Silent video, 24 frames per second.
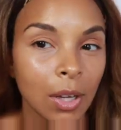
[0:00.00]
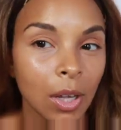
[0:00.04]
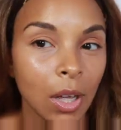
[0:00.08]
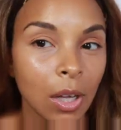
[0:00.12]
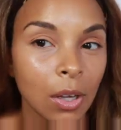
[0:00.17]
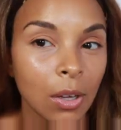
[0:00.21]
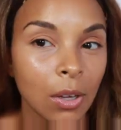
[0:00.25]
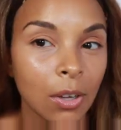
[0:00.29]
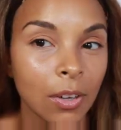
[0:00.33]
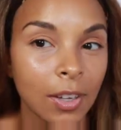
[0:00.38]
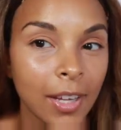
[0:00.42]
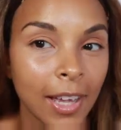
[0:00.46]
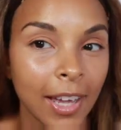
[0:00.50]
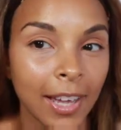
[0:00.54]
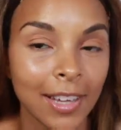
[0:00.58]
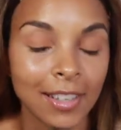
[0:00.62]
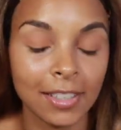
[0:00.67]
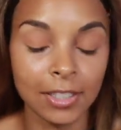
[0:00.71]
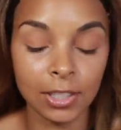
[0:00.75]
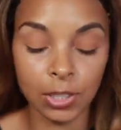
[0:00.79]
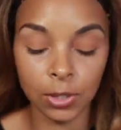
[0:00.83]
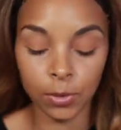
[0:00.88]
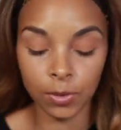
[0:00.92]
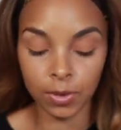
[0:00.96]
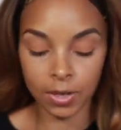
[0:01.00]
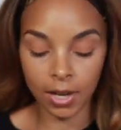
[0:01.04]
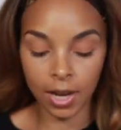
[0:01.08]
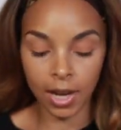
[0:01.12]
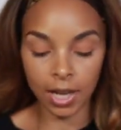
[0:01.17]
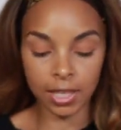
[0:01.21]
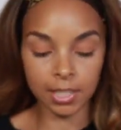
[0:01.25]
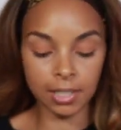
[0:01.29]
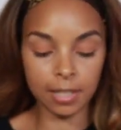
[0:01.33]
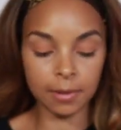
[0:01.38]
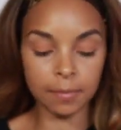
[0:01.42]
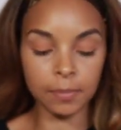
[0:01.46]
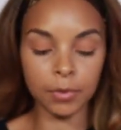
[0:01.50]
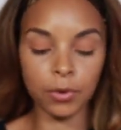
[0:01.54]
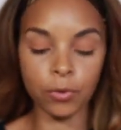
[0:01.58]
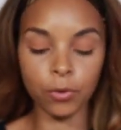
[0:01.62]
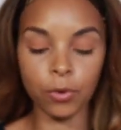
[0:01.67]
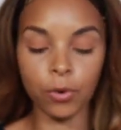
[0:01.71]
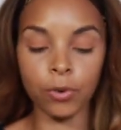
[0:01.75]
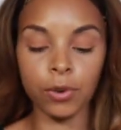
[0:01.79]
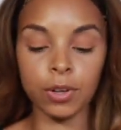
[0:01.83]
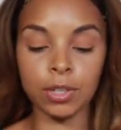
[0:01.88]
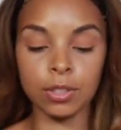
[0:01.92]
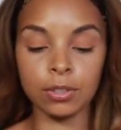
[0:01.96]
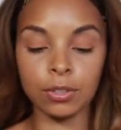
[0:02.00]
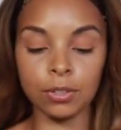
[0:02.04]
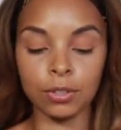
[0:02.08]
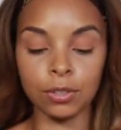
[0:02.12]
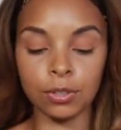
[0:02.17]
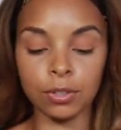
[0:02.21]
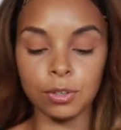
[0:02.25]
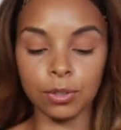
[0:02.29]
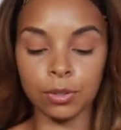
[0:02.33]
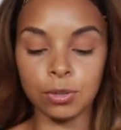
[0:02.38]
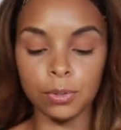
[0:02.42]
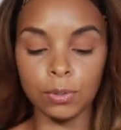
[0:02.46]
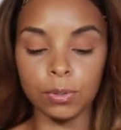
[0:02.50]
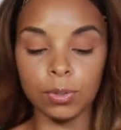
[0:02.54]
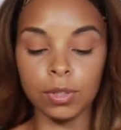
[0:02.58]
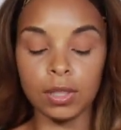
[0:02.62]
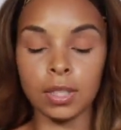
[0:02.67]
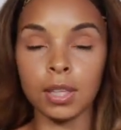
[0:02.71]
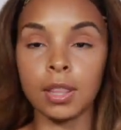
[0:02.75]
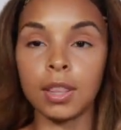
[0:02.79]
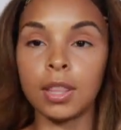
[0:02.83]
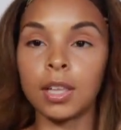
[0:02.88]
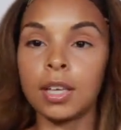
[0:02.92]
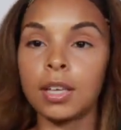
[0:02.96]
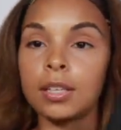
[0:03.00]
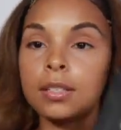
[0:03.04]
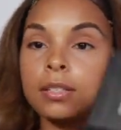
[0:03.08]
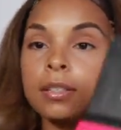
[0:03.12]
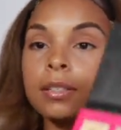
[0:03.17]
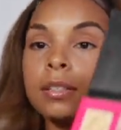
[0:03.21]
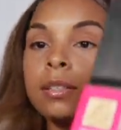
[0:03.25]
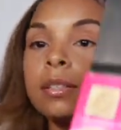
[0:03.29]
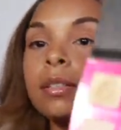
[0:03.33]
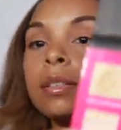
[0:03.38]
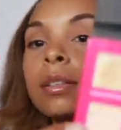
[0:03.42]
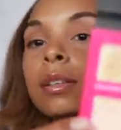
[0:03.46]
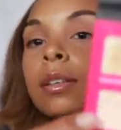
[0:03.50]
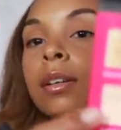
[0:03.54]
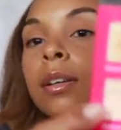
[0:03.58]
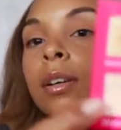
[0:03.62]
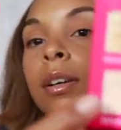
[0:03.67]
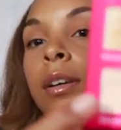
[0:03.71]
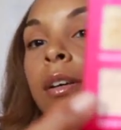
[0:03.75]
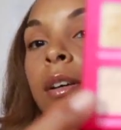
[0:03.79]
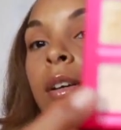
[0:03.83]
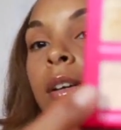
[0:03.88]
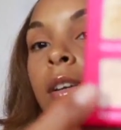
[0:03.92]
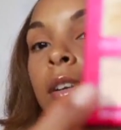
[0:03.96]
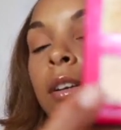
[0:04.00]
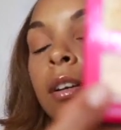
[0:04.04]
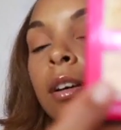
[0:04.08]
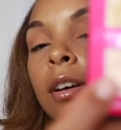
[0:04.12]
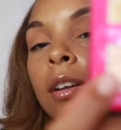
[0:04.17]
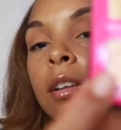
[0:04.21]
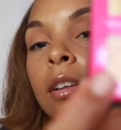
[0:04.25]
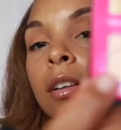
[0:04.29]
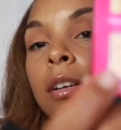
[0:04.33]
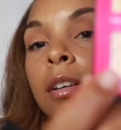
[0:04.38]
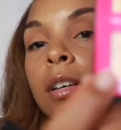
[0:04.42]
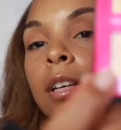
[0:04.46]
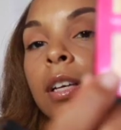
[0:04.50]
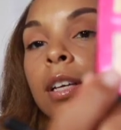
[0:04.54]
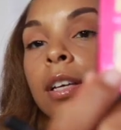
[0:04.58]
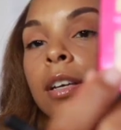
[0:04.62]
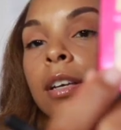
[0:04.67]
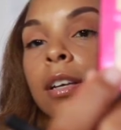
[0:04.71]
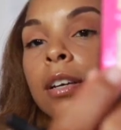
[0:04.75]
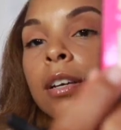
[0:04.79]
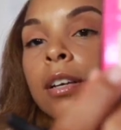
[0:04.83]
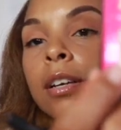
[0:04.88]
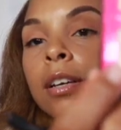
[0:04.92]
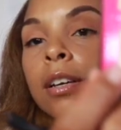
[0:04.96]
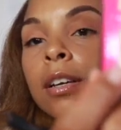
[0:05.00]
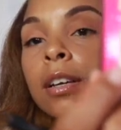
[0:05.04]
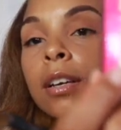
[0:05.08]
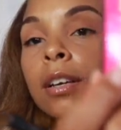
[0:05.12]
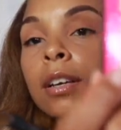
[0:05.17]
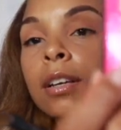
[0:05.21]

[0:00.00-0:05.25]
Okay, so next I'm going to use this color here.